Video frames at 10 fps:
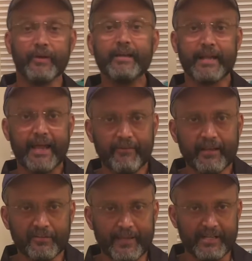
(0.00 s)
having
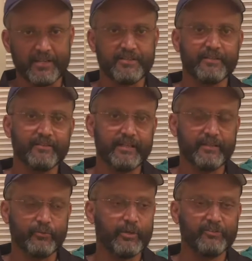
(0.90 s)
expectations
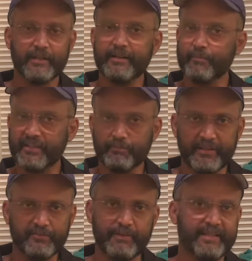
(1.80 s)
was a little
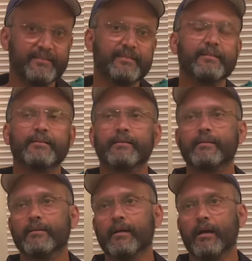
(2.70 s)
misplaced.
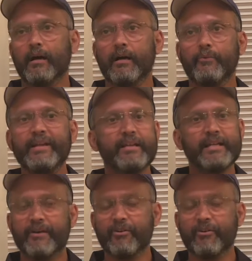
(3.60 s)
We didn't have the